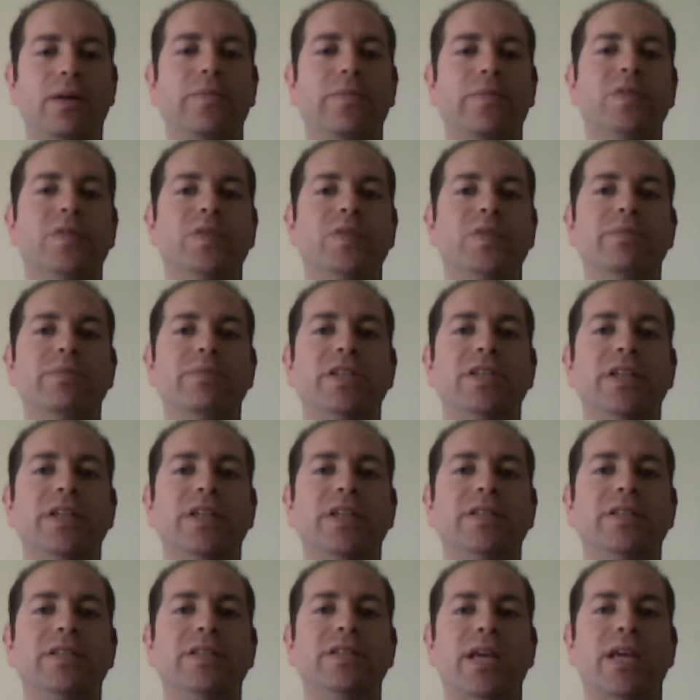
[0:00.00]
Some
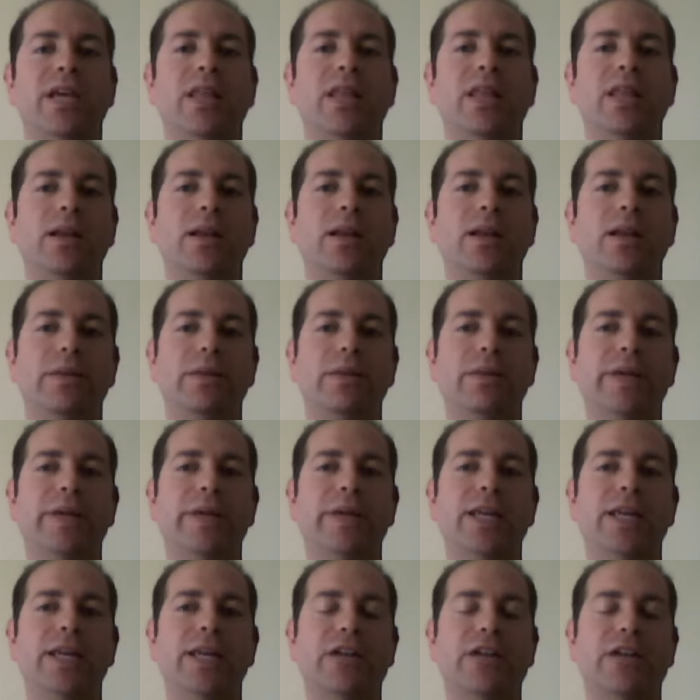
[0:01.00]
cities say that the
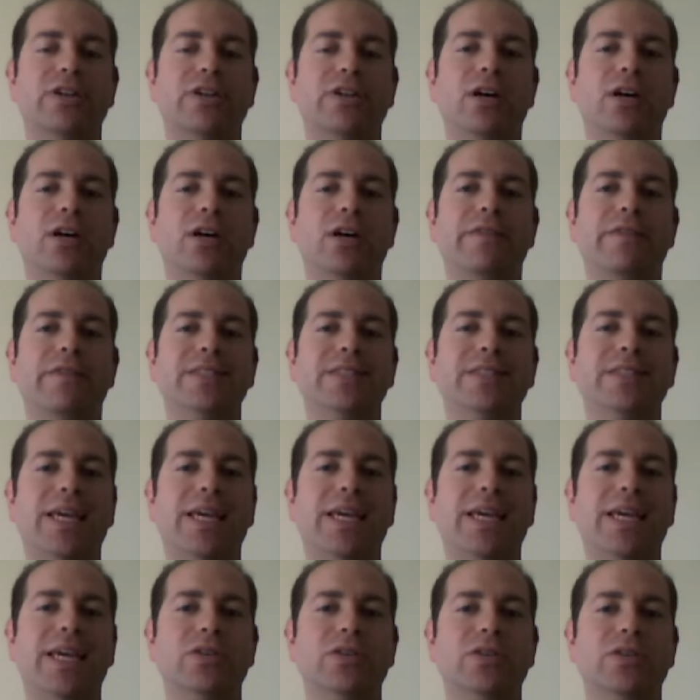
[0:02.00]
pediatric cutoff is
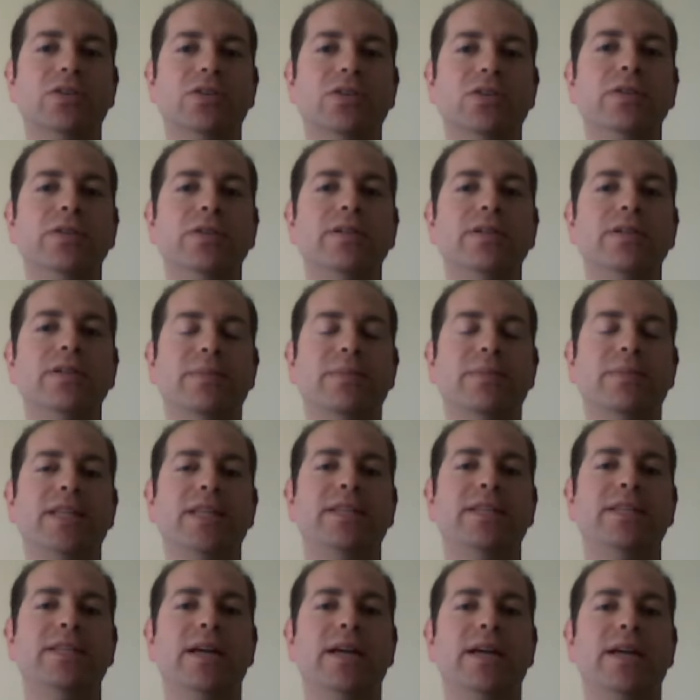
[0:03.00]
8 years old, some say
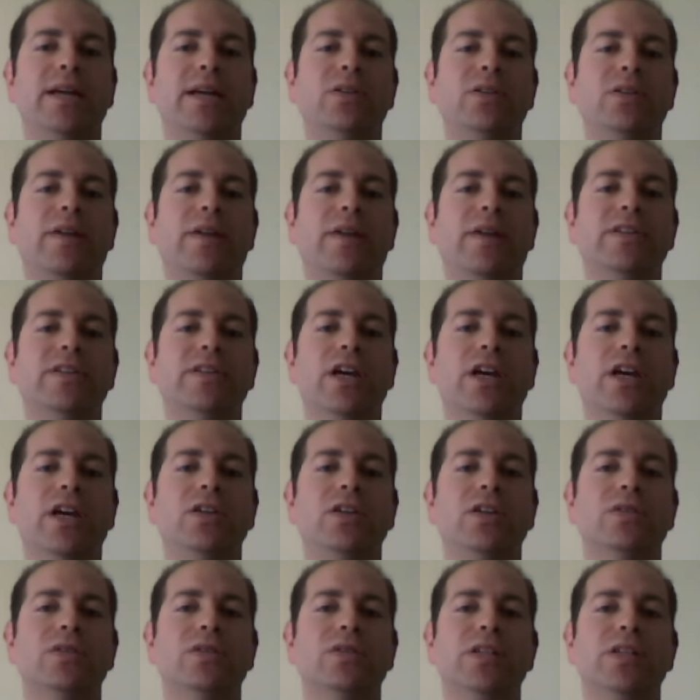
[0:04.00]
10, so you have to check
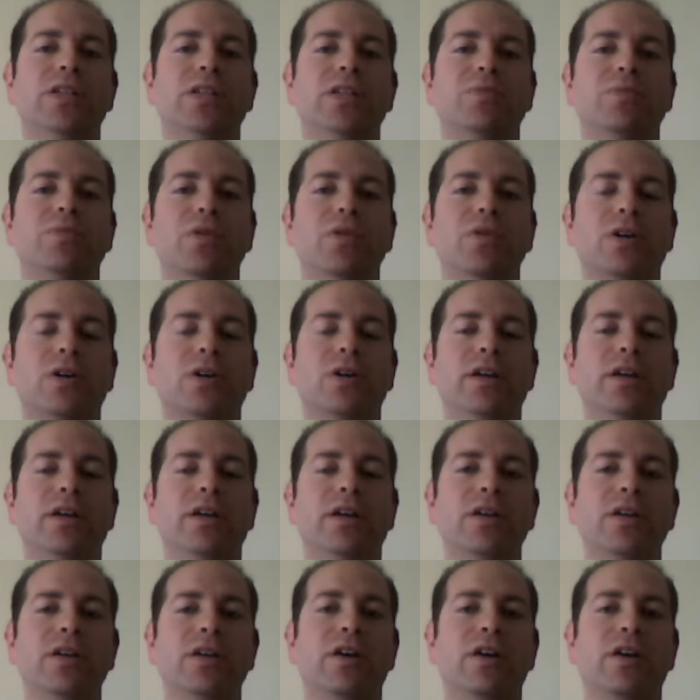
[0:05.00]
your city's
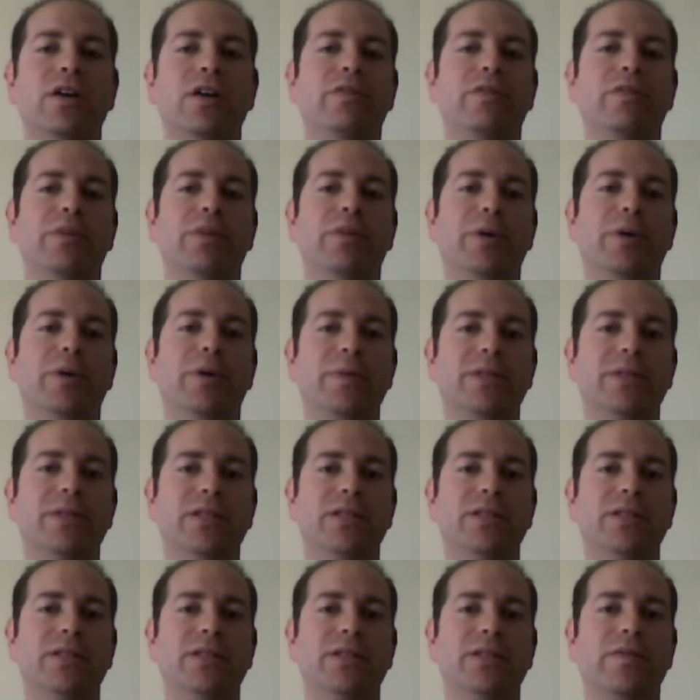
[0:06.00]
protocols. For the
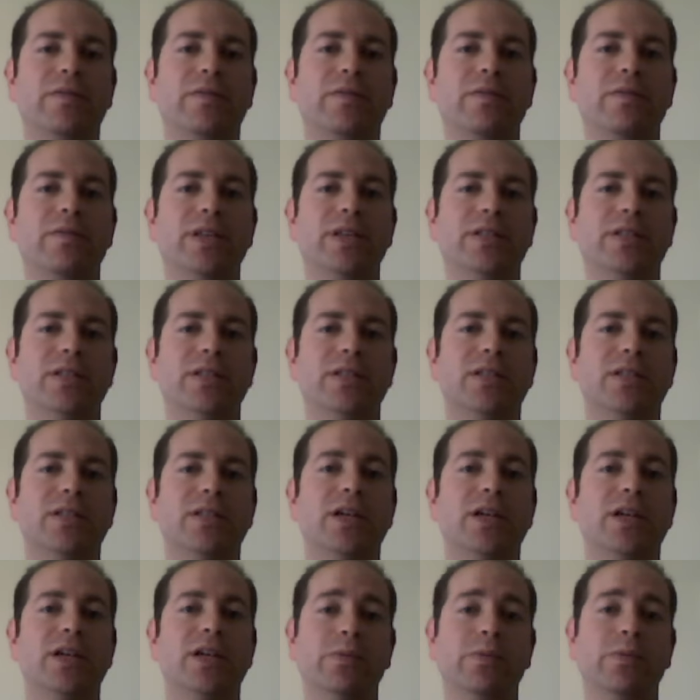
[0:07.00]
purposes of this
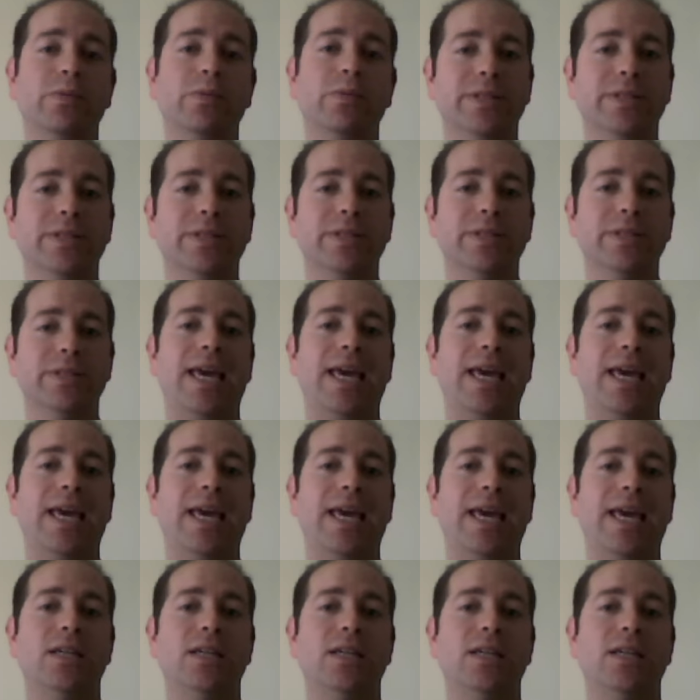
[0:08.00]
discussion, we will say 8
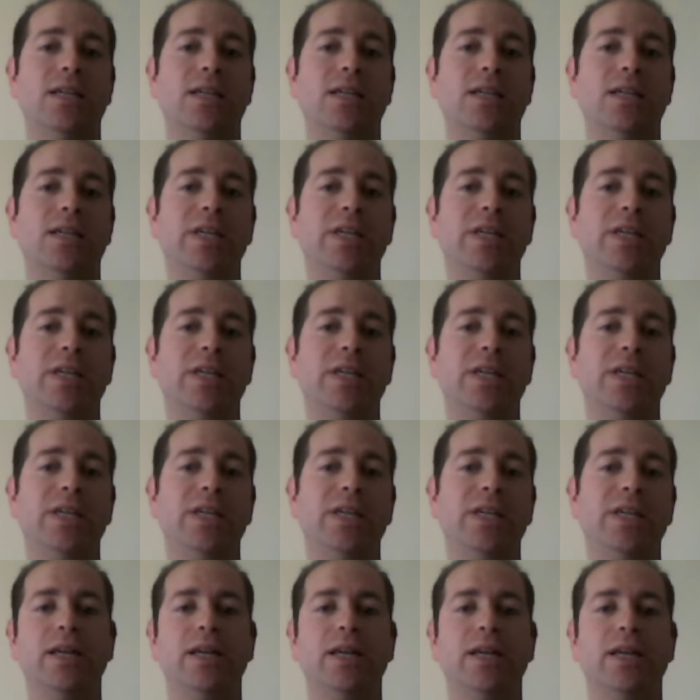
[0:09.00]
is a ped.
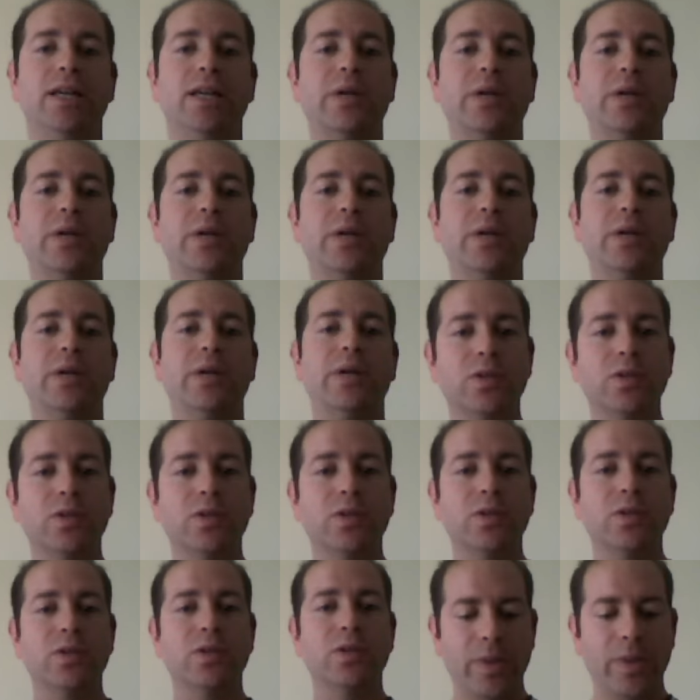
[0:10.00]
That is what I learned in
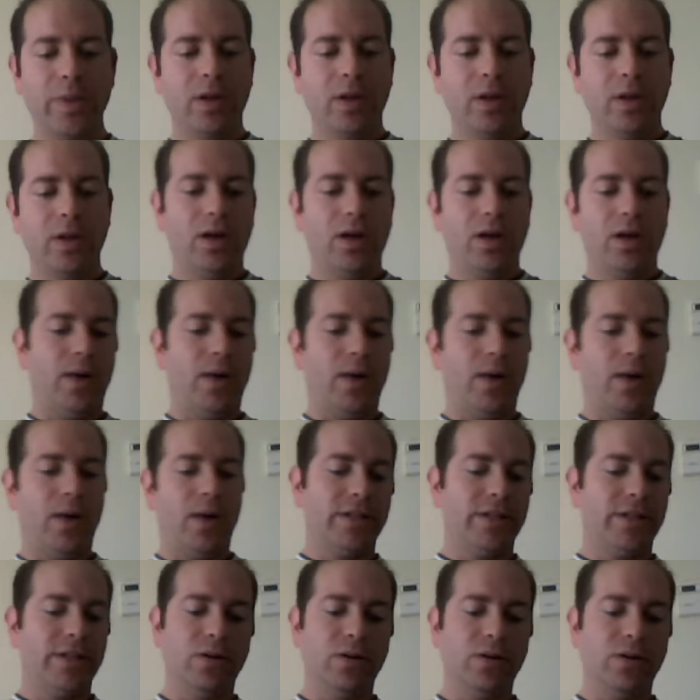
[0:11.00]
school. I wanted
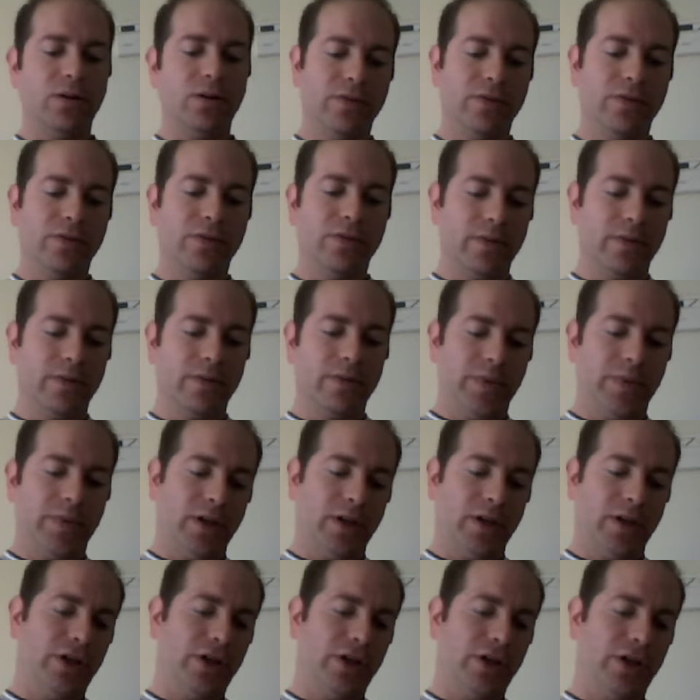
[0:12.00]
to go over a
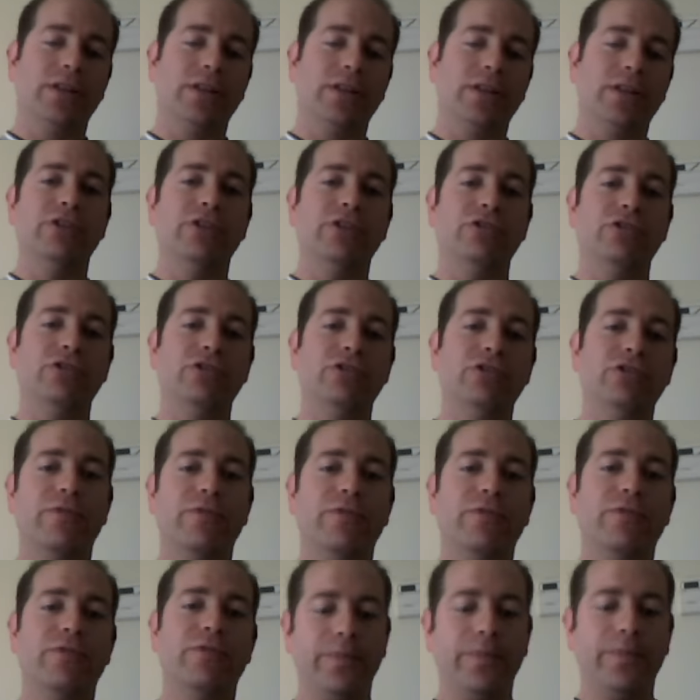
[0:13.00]
chart that I drew up for
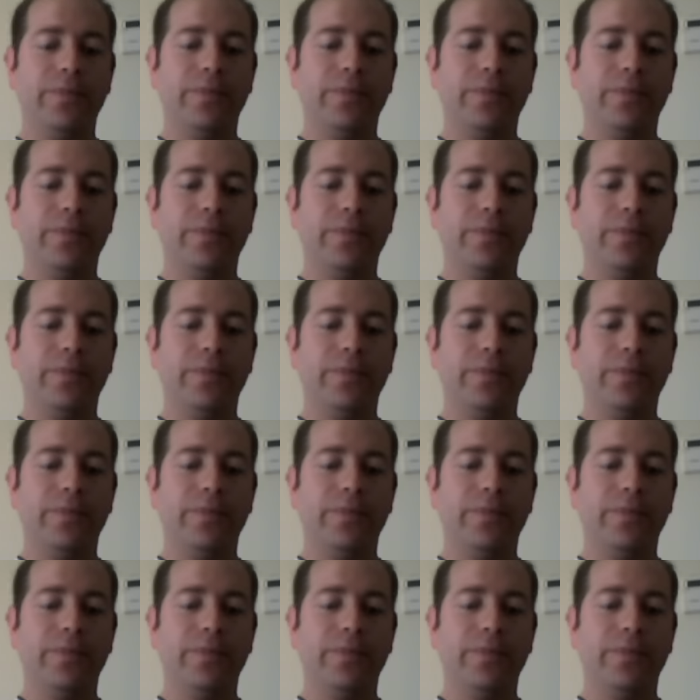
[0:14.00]
you.